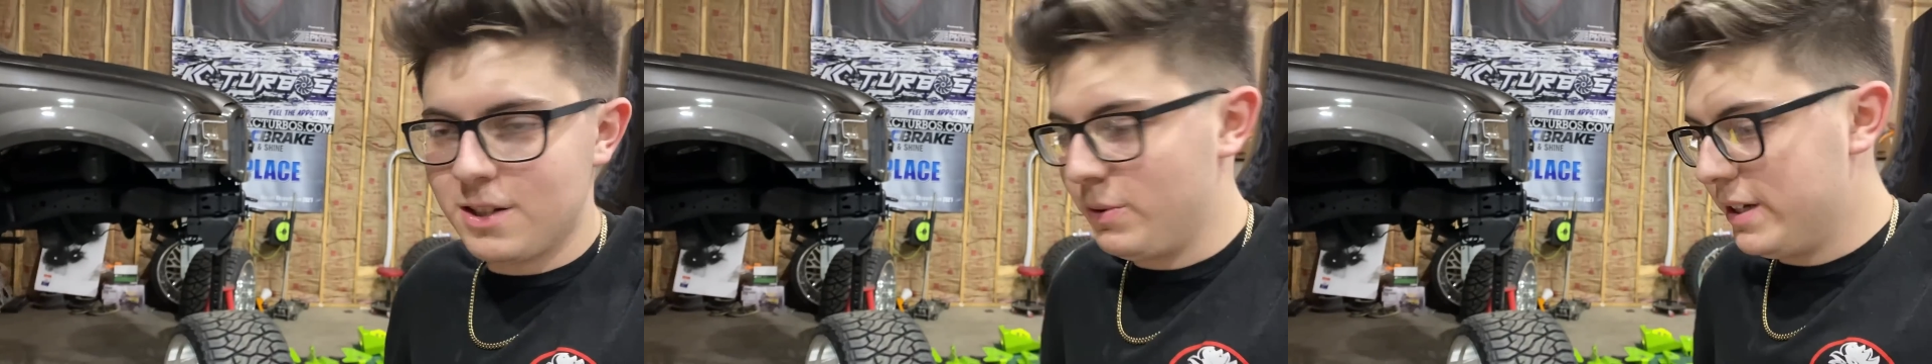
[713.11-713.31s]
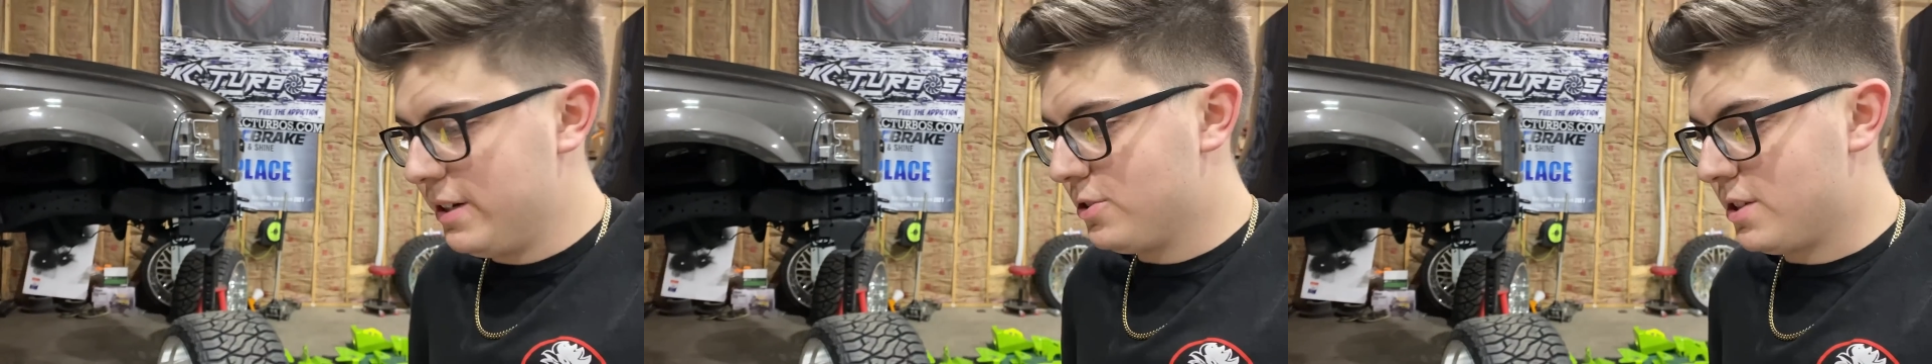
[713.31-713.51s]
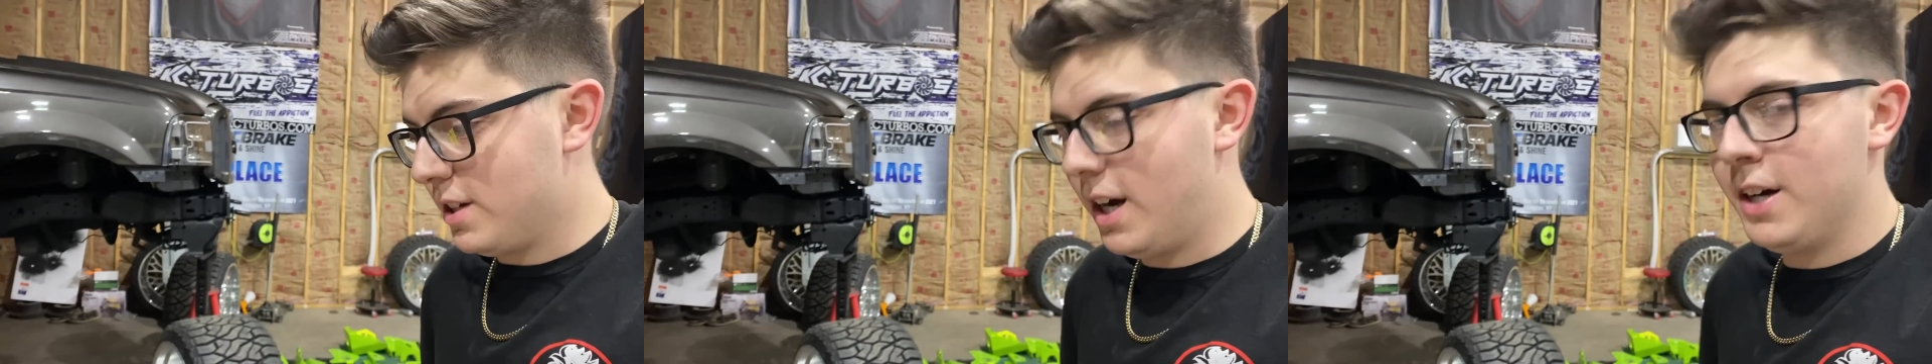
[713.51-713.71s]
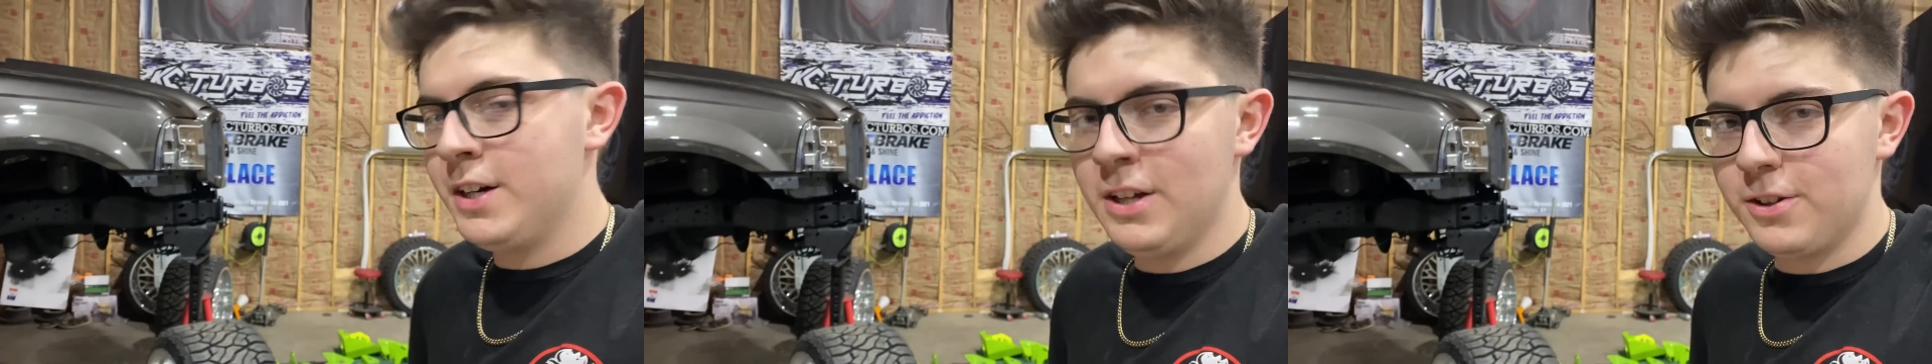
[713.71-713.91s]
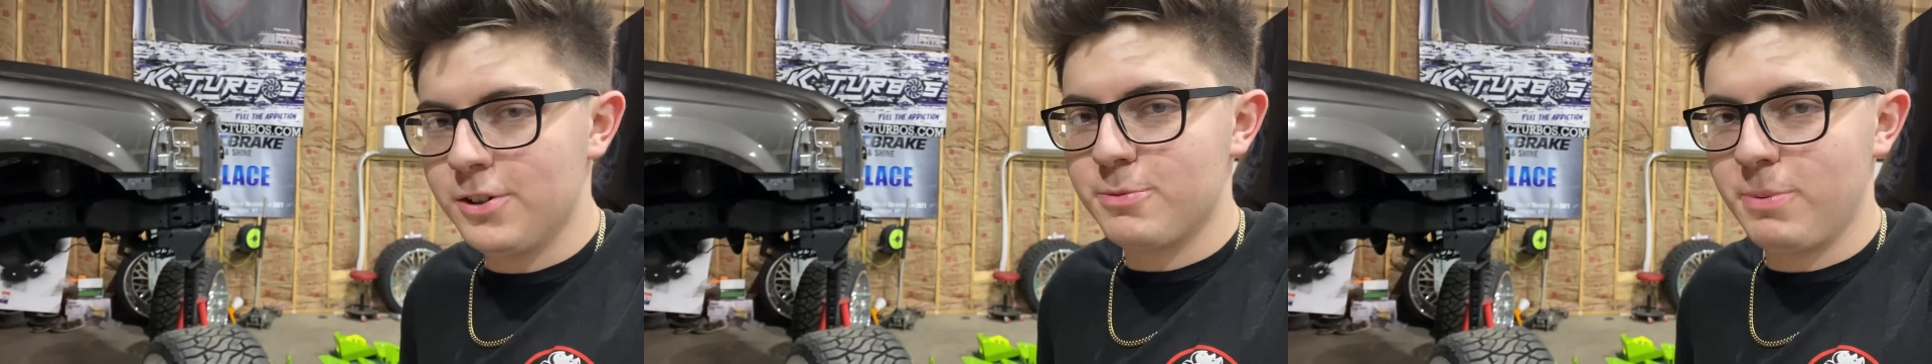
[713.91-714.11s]
wheels,
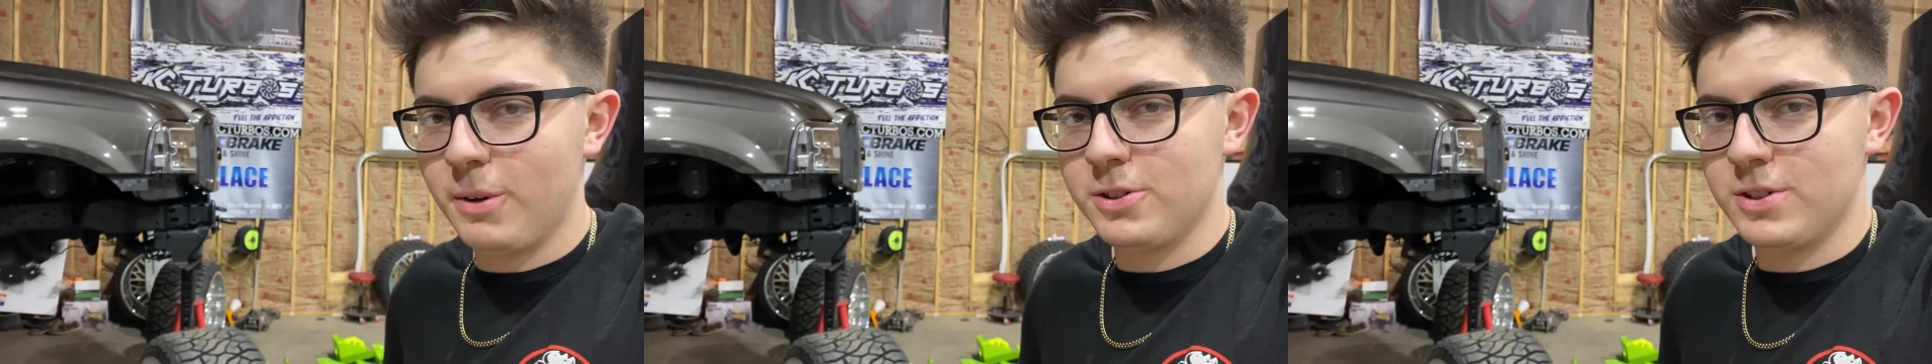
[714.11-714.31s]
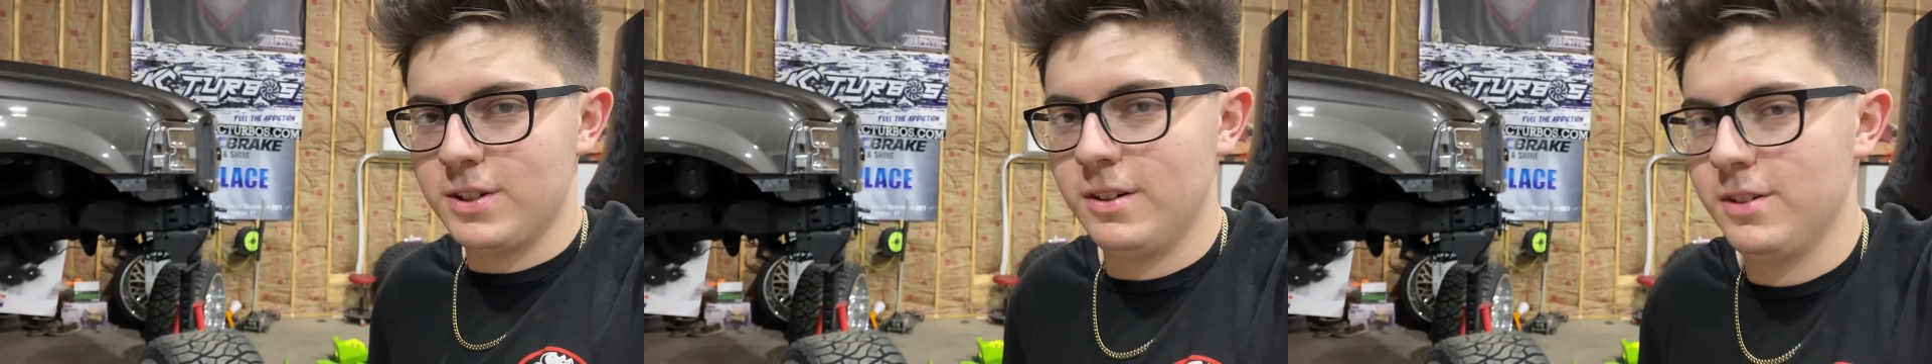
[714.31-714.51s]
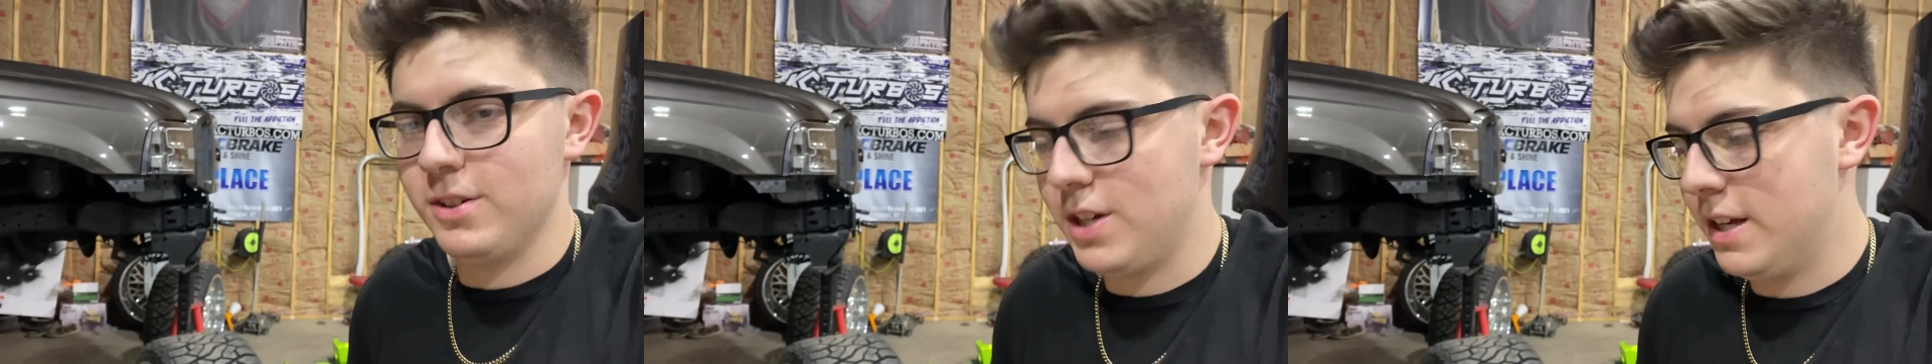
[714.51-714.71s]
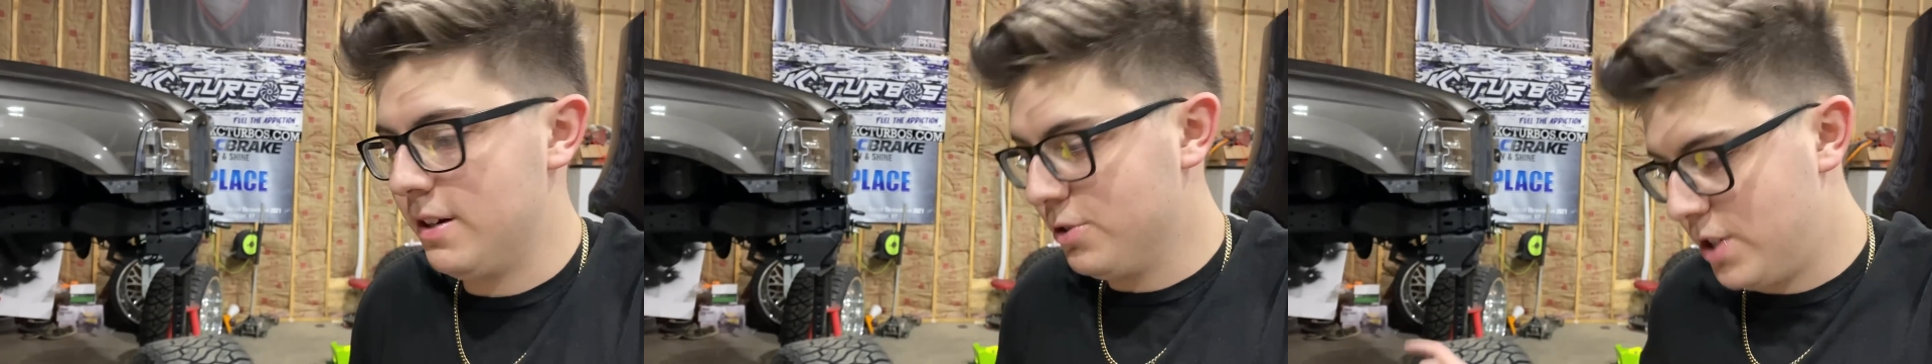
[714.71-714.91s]
another sponsor here on the channel,